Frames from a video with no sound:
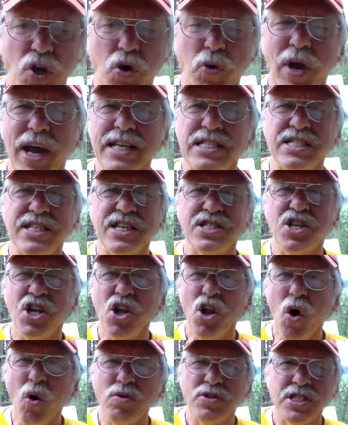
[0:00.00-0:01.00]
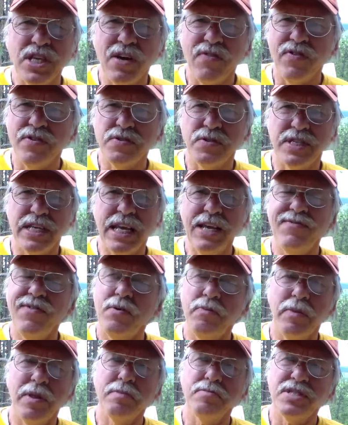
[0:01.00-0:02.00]
who had such low self-esteem
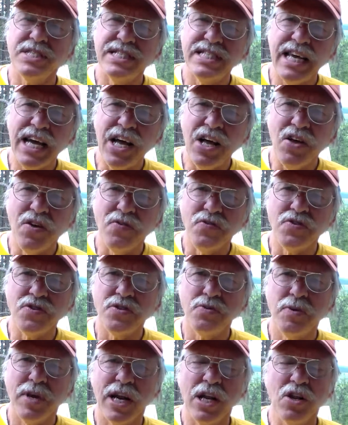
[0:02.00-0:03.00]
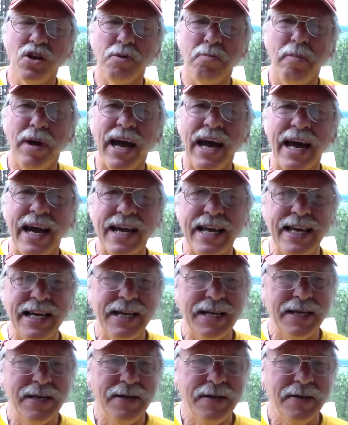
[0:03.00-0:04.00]
of themselves, when I look back,
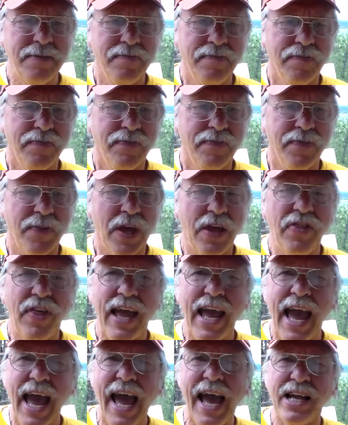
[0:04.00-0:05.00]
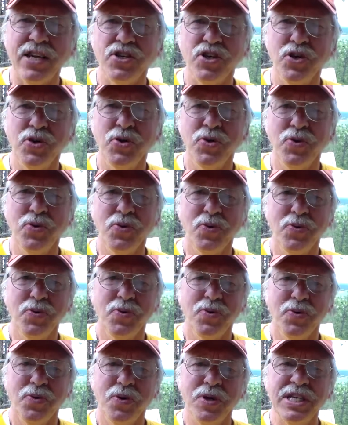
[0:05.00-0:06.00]
they had to
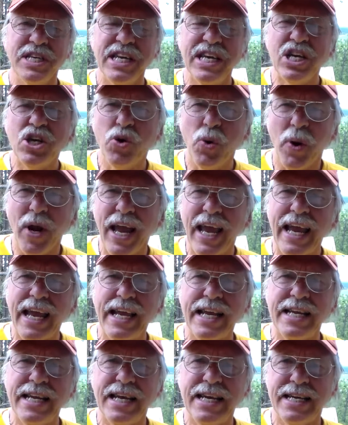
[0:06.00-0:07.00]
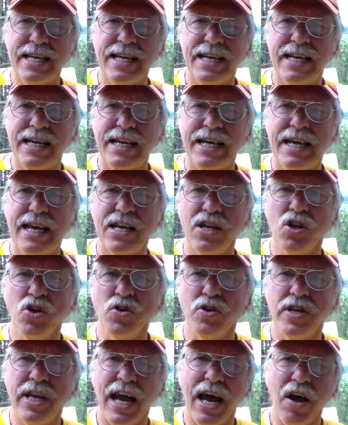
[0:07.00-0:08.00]
degrade and
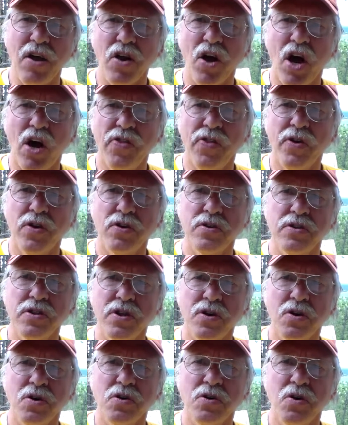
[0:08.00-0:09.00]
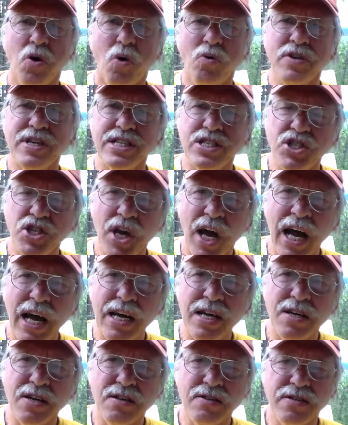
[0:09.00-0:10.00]
look down on their only
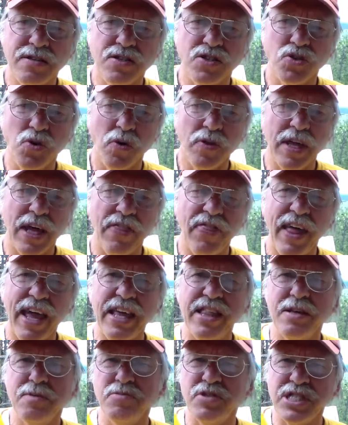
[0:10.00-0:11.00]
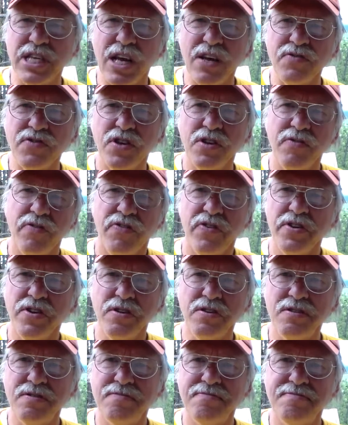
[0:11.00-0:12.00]
child so that they themselves can
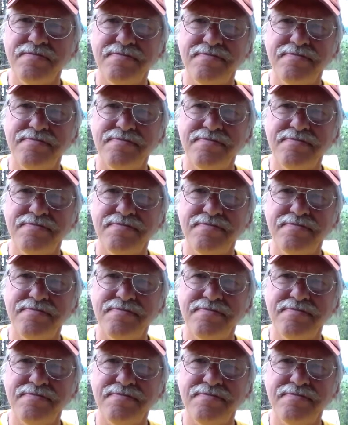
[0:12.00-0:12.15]
feel